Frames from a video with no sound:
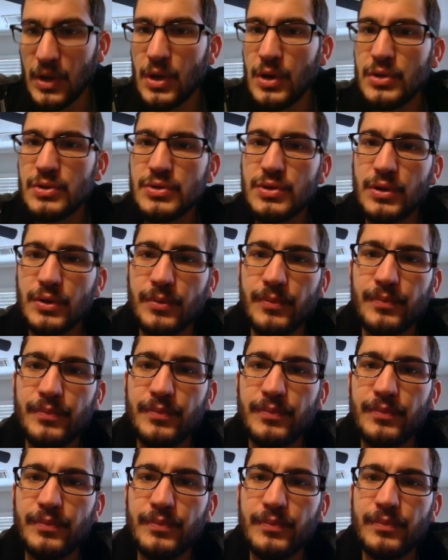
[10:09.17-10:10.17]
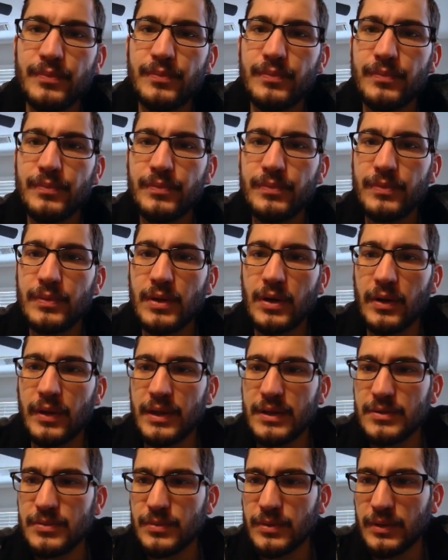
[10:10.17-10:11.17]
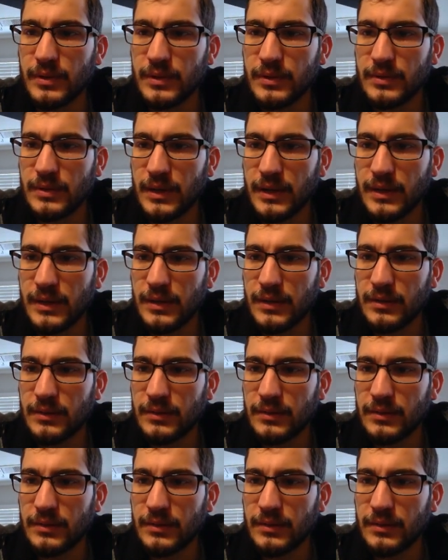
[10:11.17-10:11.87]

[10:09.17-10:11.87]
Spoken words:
So, oh, that's really tiny.